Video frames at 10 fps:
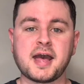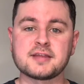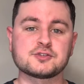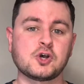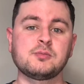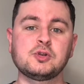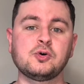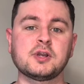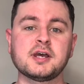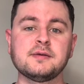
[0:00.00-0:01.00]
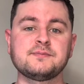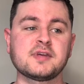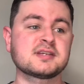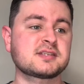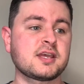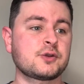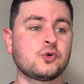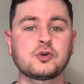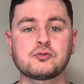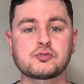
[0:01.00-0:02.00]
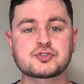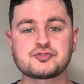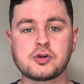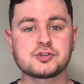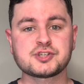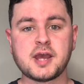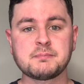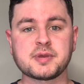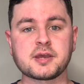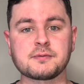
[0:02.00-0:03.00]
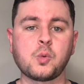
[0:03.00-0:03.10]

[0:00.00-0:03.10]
And Tom Lawler is the inaugural Strong Champion,